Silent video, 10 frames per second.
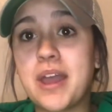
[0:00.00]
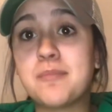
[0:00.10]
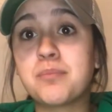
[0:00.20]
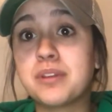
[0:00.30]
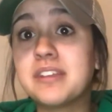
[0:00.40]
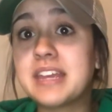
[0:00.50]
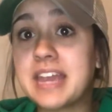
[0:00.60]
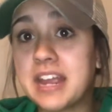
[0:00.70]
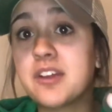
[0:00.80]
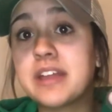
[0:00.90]
and Brinley
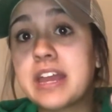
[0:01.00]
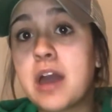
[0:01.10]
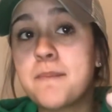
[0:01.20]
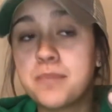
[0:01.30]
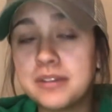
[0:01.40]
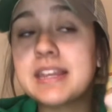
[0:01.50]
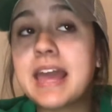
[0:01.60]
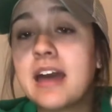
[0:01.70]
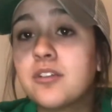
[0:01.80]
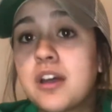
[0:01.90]
care like Brinley
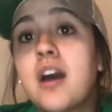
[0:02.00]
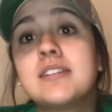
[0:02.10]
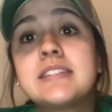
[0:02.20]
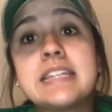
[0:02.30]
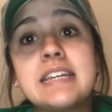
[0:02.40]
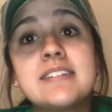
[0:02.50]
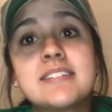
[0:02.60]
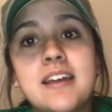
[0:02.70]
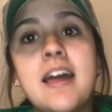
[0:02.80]
held on to these